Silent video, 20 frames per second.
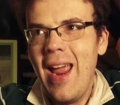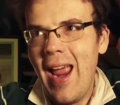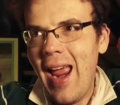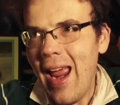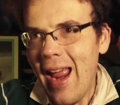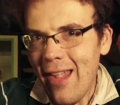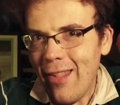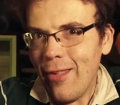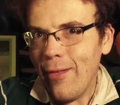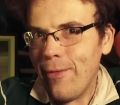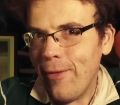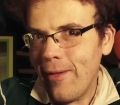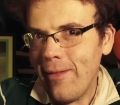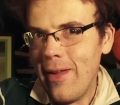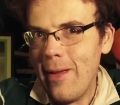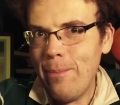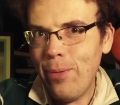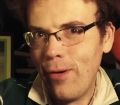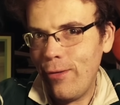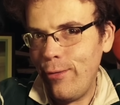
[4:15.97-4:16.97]
It's a
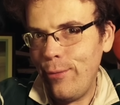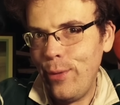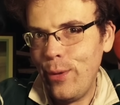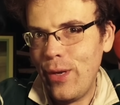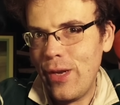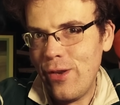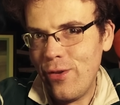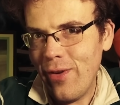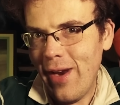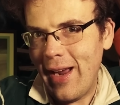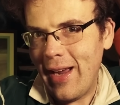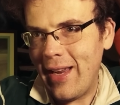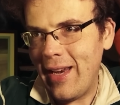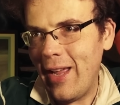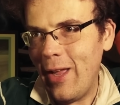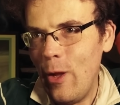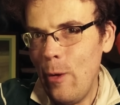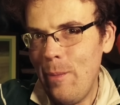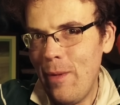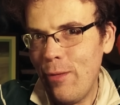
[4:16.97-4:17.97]
very impressive looking track, and
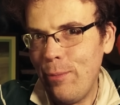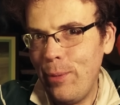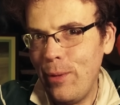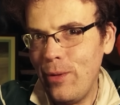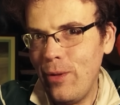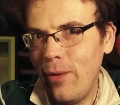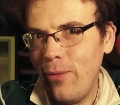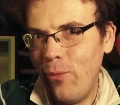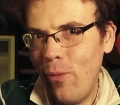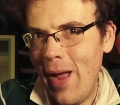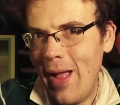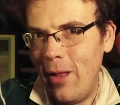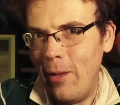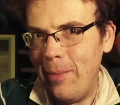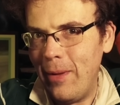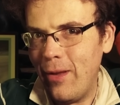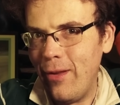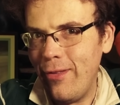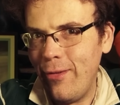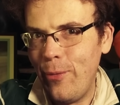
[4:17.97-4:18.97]
I hope it's pulled off well,
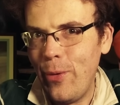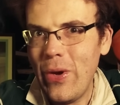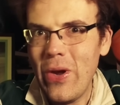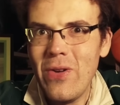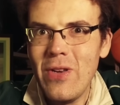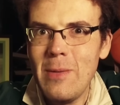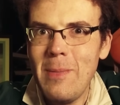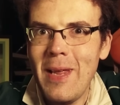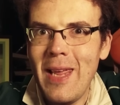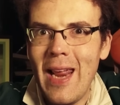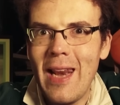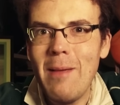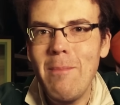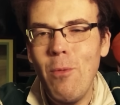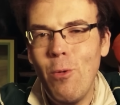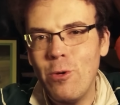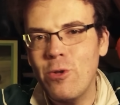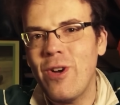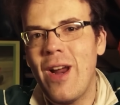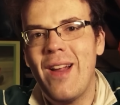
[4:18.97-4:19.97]
because if we're going to be getting
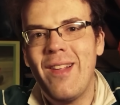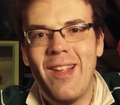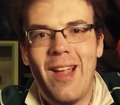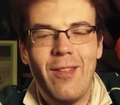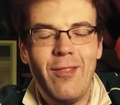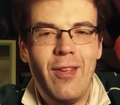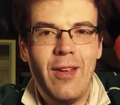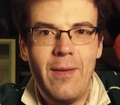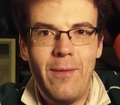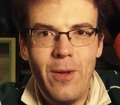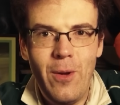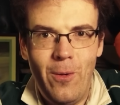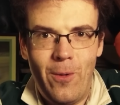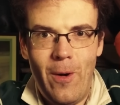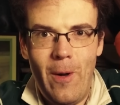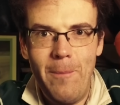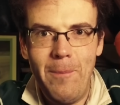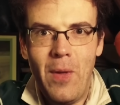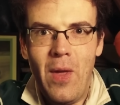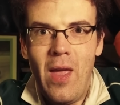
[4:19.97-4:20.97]
more tracks outside of Europe